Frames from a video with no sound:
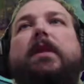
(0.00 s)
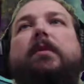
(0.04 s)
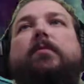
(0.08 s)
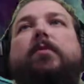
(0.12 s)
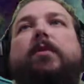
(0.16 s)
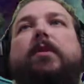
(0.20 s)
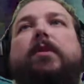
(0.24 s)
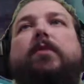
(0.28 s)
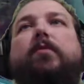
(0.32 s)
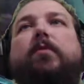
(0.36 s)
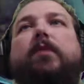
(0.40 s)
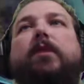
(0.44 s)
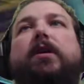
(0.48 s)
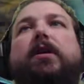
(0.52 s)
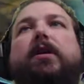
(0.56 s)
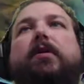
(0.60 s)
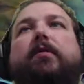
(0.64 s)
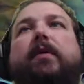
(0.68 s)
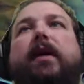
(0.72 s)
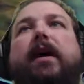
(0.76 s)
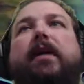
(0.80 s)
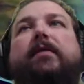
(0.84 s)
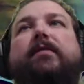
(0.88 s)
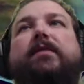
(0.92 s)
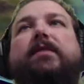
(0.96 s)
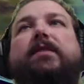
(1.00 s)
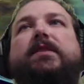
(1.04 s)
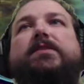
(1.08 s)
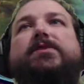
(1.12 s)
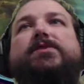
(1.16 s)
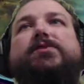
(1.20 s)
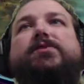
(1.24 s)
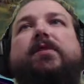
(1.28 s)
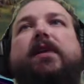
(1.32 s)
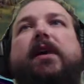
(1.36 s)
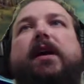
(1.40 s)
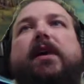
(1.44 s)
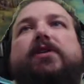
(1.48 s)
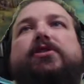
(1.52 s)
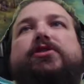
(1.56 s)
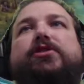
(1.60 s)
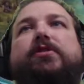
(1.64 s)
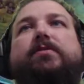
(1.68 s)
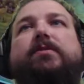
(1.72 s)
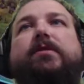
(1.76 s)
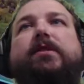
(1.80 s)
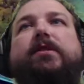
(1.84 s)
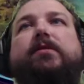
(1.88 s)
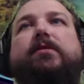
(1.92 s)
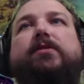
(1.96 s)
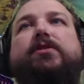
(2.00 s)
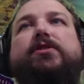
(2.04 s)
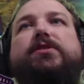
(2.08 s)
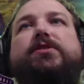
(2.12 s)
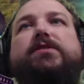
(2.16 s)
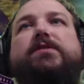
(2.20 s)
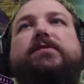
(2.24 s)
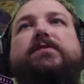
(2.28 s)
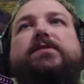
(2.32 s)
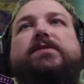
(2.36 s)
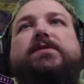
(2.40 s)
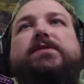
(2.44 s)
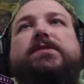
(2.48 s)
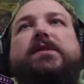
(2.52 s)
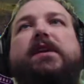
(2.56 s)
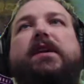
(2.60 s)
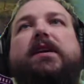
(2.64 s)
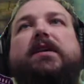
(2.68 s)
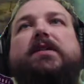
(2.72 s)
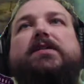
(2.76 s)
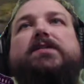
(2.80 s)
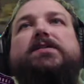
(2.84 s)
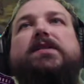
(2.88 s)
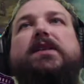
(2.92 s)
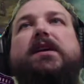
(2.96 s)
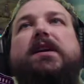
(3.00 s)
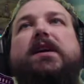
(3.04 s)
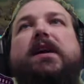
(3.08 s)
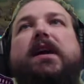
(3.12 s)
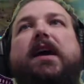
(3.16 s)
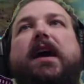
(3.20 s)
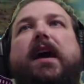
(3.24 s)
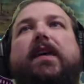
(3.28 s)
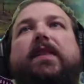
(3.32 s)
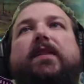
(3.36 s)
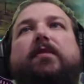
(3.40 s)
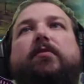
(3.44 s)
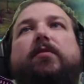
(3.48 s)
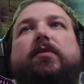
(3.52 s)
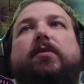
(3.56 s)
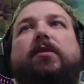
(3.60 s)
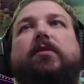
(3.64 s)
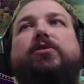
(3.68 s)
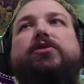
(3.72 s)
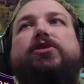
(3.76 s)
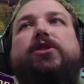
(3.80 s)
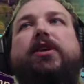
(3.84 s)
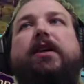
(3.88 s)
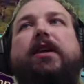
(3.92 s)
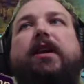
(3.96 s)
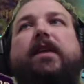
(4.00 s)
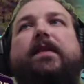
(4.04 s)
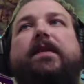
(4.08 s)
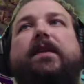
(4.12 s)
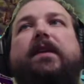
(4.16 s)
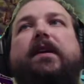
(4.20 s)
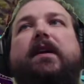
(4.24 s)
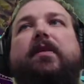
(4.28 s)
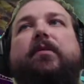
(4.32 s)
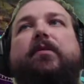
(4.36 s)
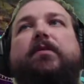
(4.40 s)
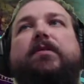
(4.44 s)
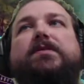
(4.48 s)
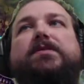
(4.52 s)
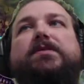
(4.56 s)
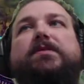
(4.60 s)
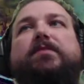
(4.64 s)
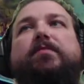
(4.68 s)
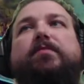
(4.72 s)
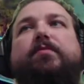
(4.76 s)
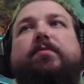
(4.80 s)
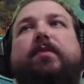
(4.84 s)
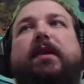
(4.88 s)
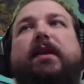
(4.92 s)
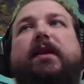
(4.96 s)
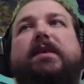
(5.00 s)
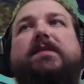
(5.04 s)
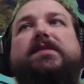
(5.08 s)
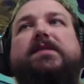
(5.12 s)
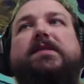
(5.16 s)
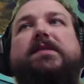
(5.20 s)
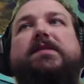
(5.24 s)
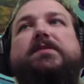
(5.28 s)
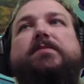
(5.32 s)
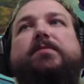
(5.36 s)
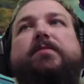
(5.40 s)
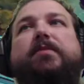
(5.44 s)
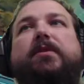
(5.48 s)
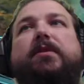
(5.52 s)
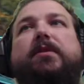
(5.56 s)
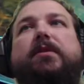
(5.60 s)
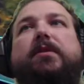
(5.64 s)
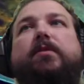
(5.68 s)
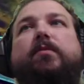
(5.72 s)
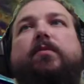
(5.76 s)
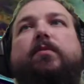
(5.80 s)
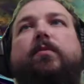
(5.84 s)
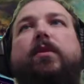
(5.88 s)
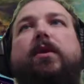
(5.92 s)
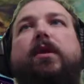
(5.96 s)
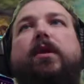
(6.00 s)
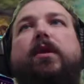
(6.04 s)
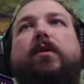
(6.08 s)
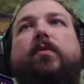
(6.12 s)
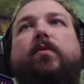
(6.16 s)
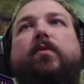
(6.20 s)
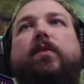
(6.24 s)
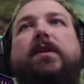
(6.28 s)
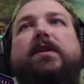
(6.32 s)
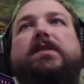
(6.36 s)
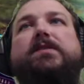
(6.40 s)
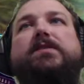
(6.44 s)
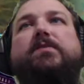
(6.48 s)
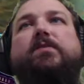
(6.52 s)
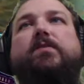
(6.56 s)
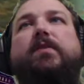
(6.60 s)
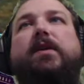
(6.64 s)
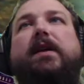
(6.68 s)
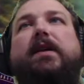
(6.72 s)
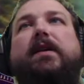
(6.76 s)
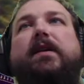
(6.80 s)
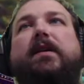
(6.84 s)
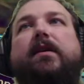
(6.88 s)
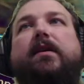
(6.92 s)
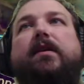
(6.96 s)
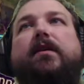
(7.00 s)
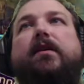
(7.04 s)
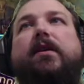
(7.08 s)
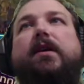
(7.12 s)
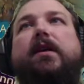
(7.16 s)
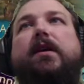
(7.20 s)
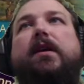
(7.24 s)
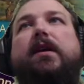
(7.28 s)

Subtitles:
But we're going to arrive at this crash ship here in just a few seconds, and then we'll go check out the other ones. Like I said, it's a pretty good ways away there.